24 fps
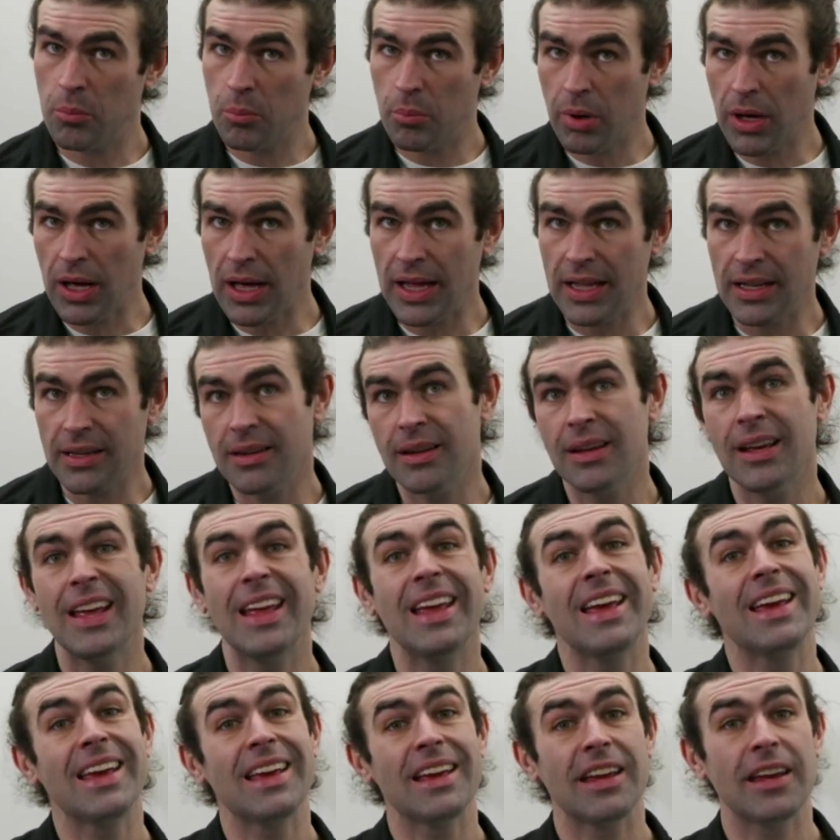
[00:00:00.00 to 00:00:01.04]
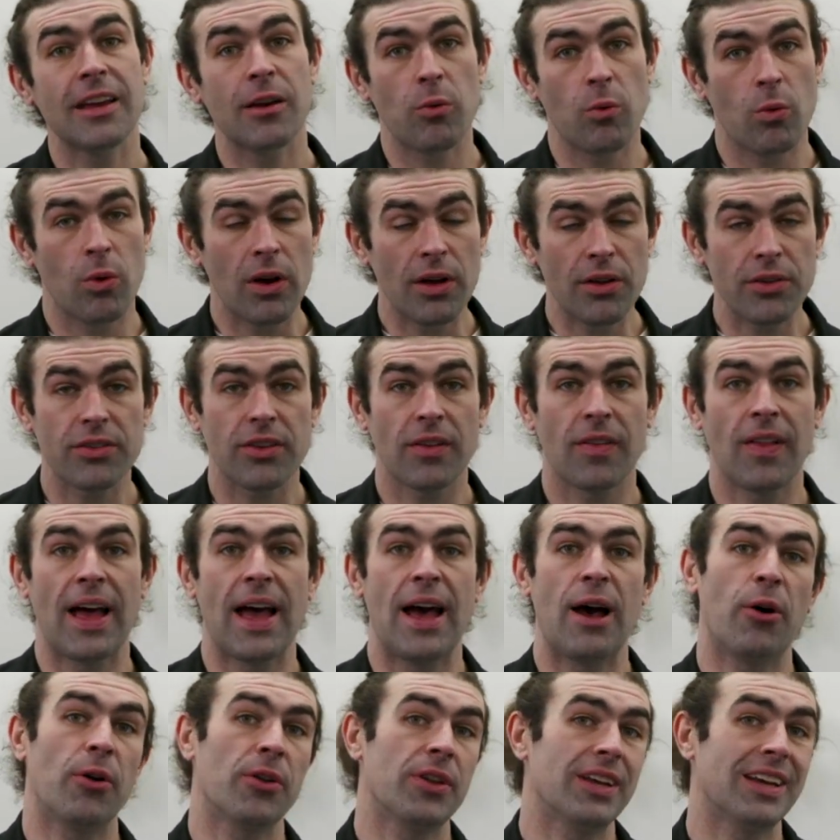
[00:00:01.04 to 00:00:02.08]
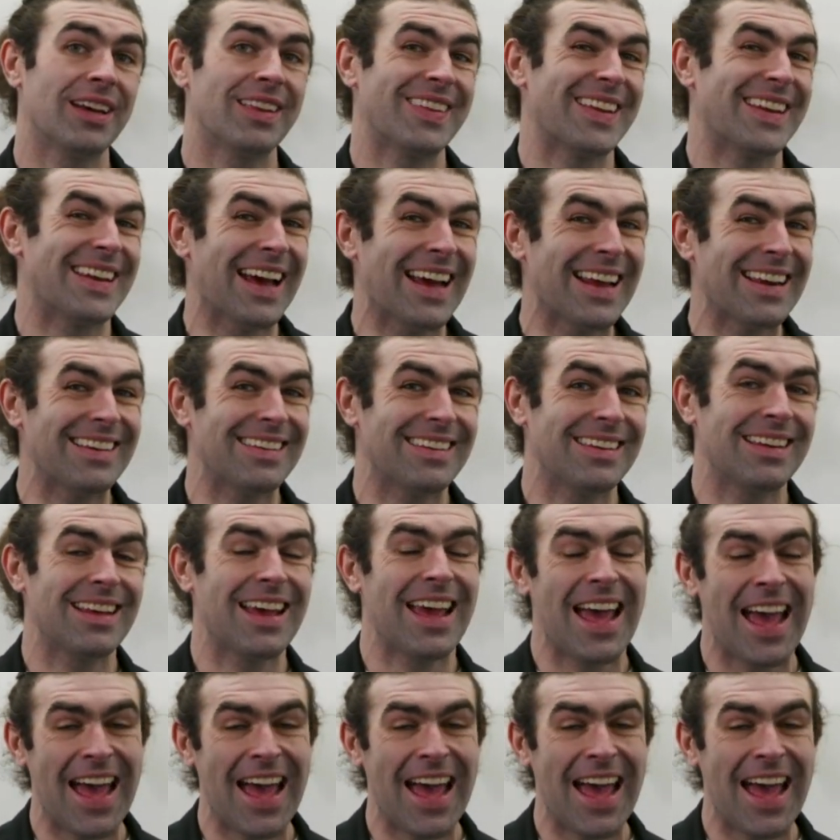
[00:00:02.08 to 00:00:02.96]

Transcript: But it was allowed in the 19,